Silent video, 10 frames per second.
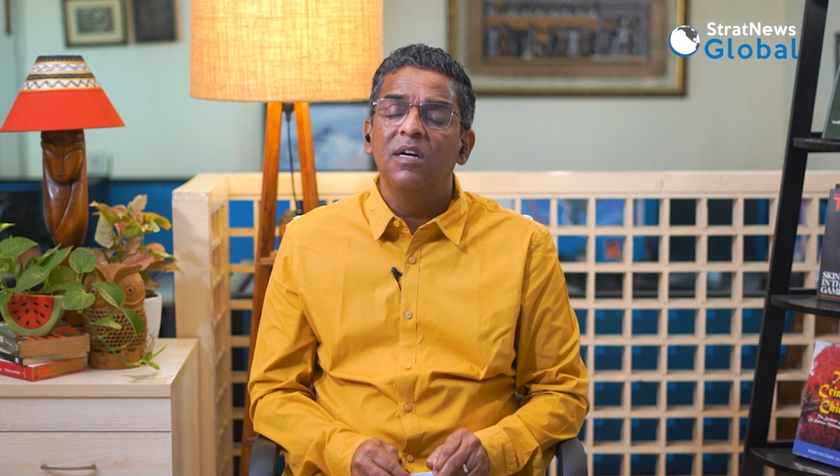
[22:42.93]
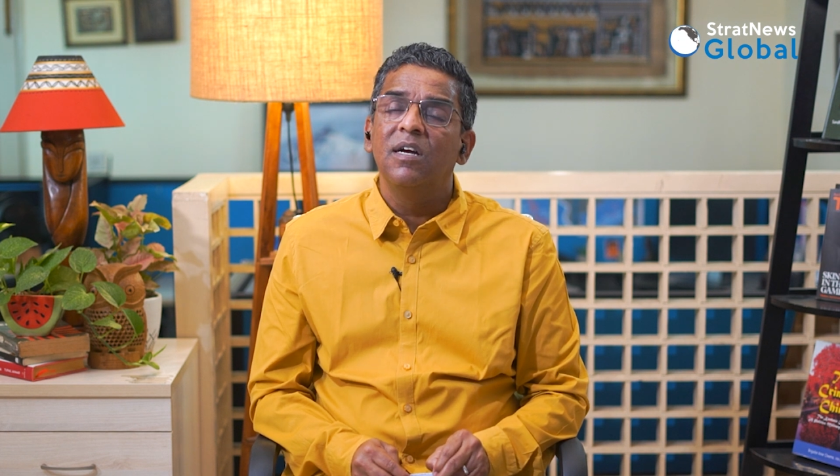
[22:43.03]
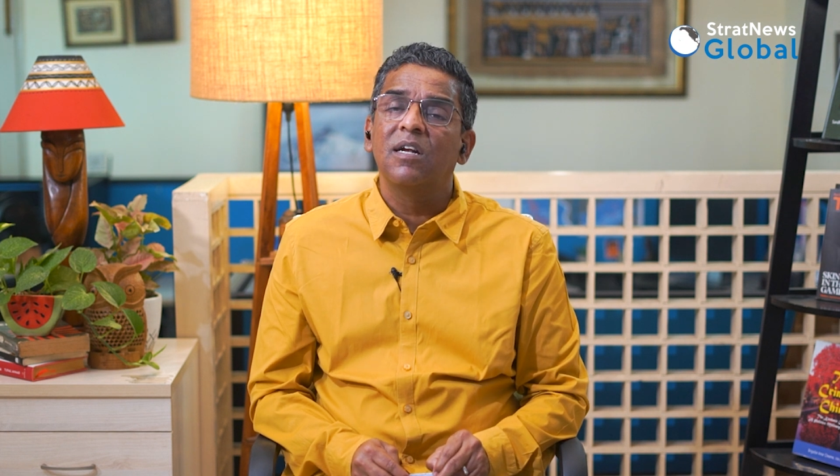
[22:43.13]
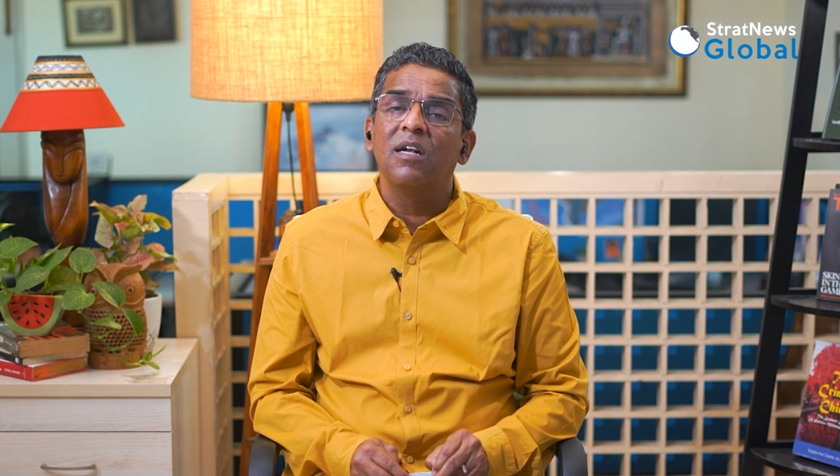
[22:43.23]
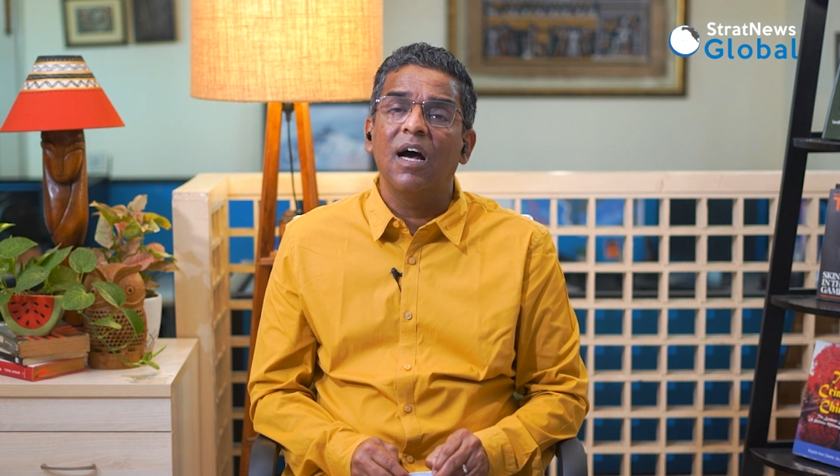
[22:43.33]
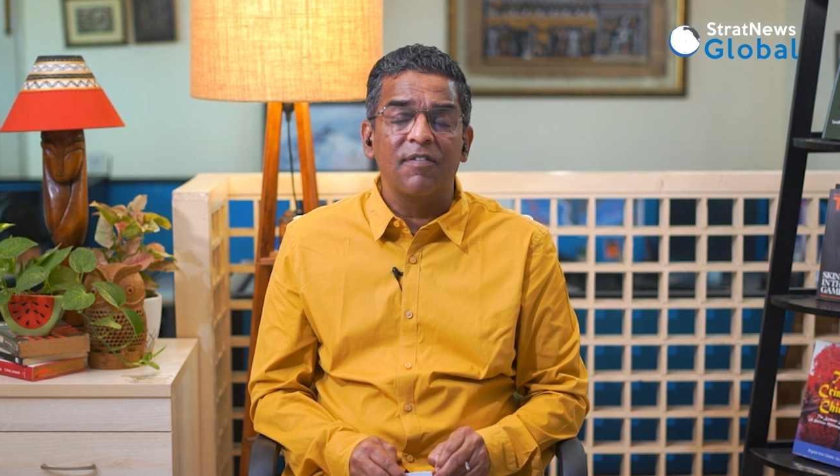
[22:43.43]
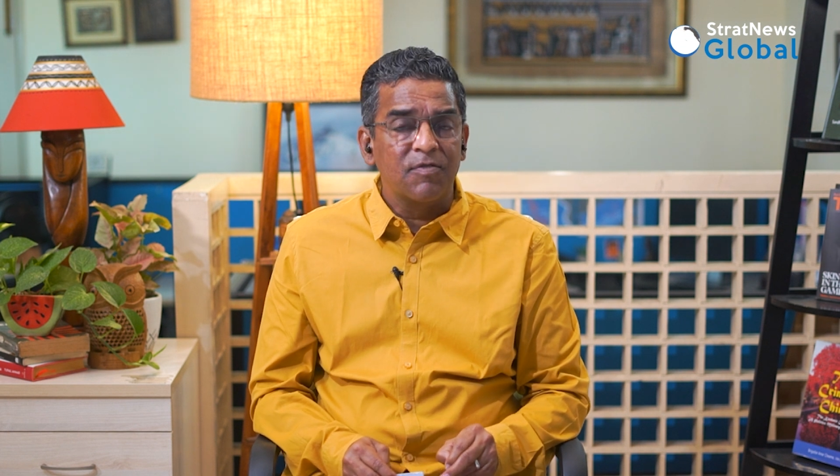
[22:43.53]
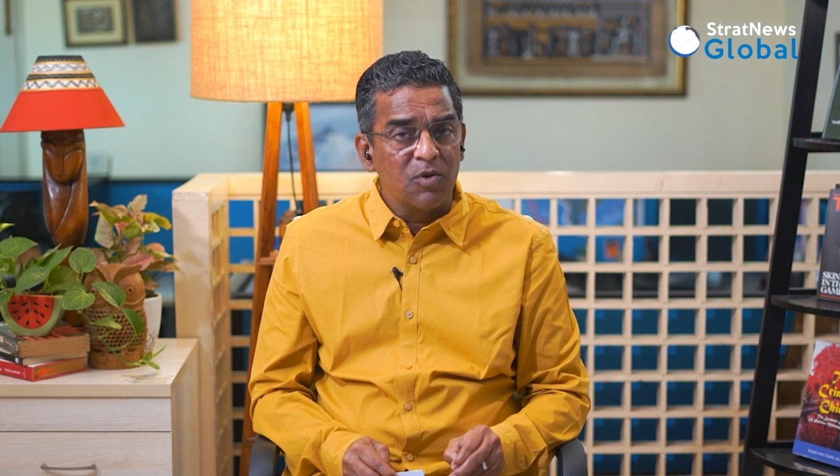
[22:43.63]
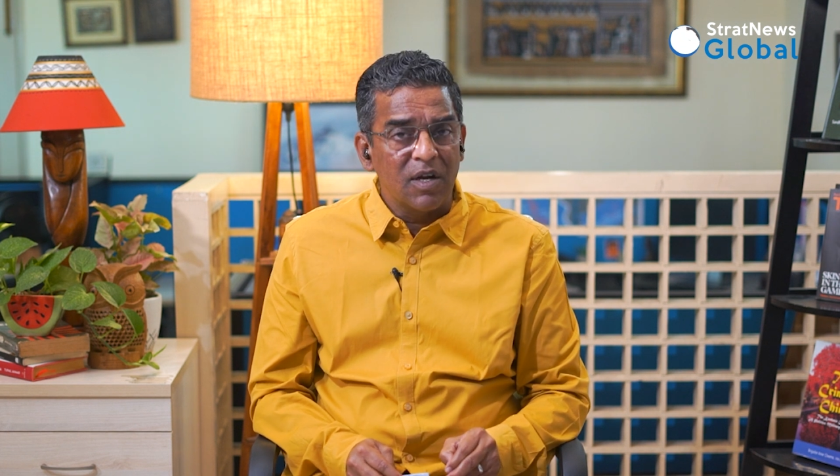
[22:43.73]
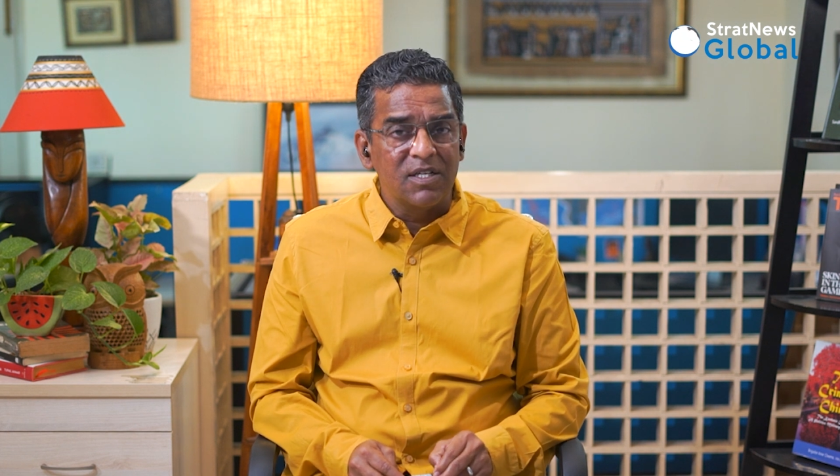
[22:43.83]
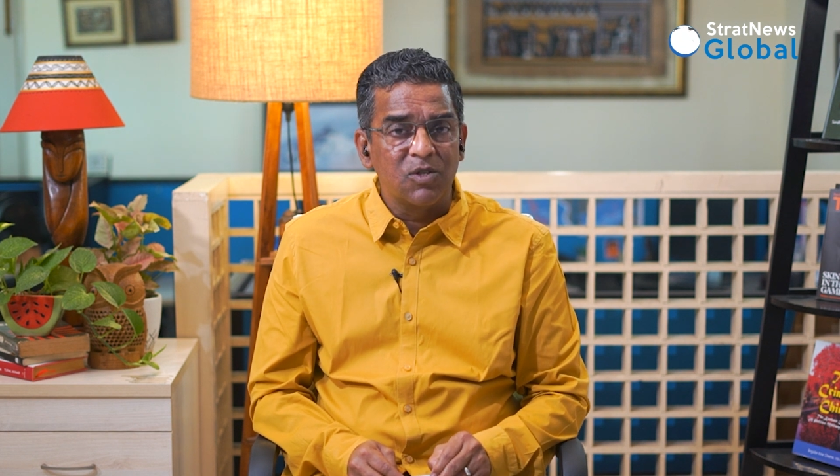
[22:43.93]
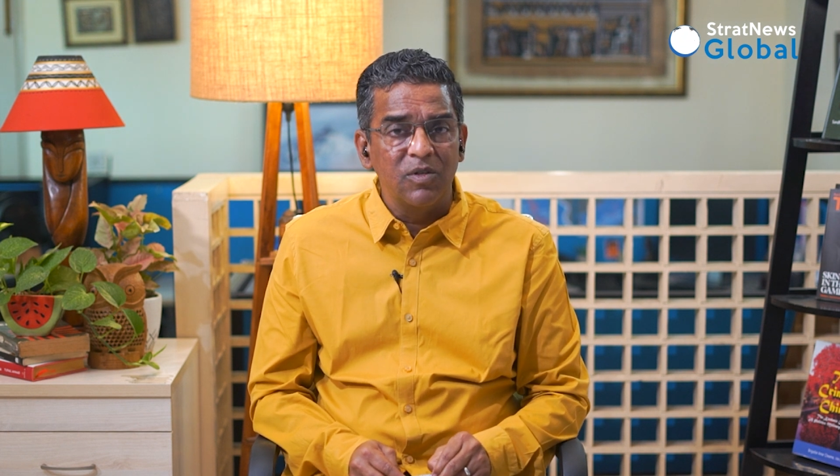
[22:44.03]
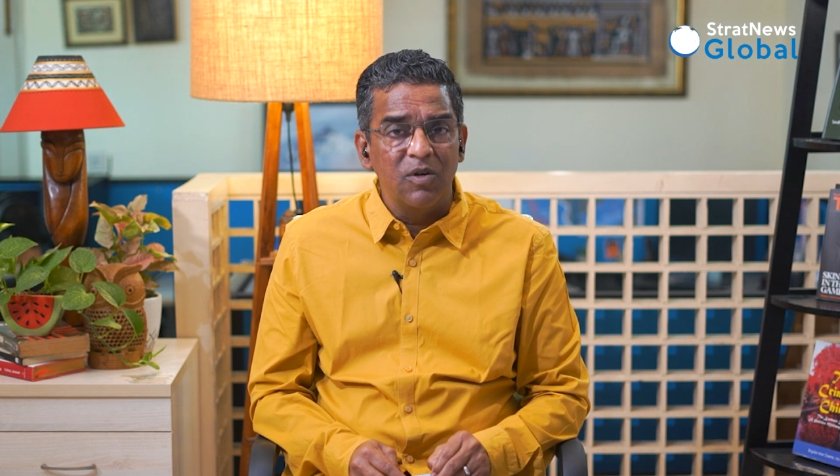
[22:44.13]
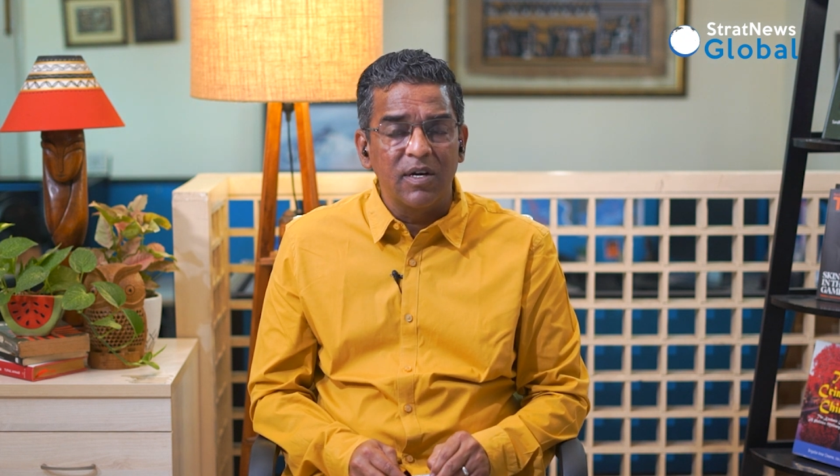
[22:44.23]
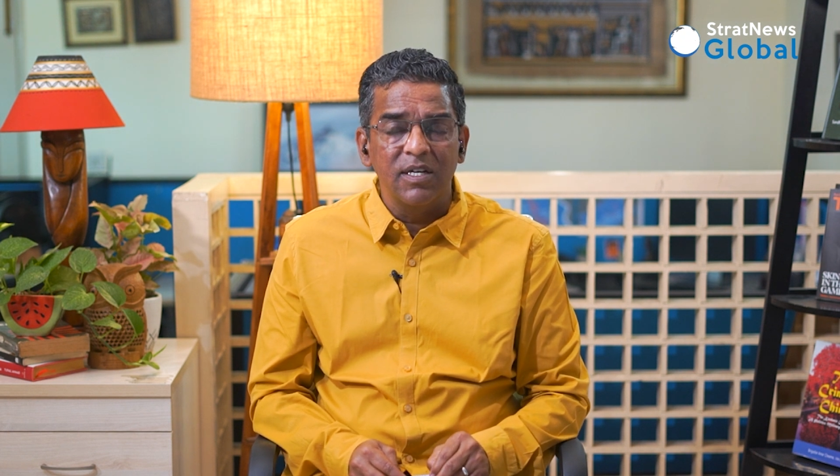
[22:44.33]
It will have to rise to
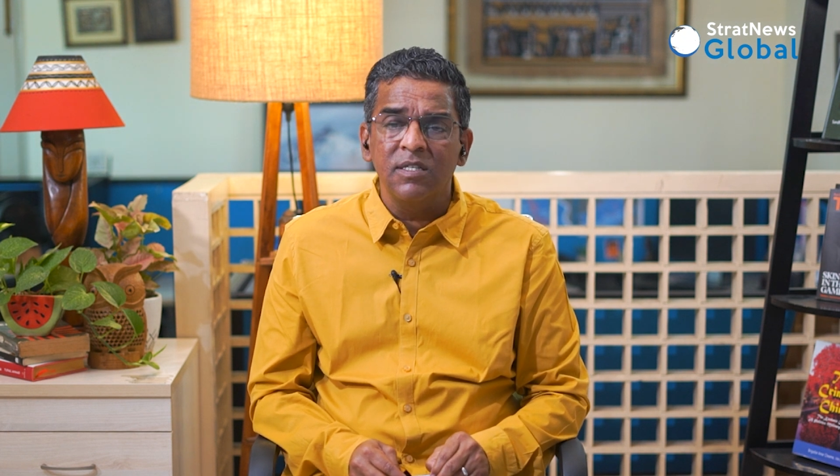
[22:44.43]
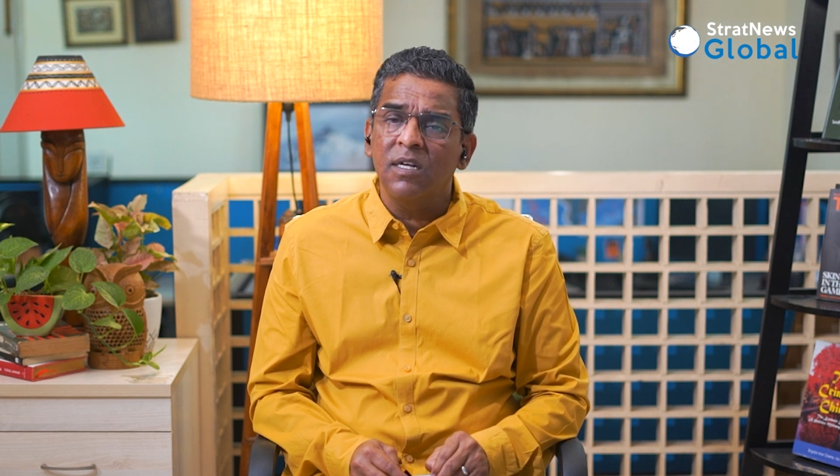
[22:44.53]
the occasion,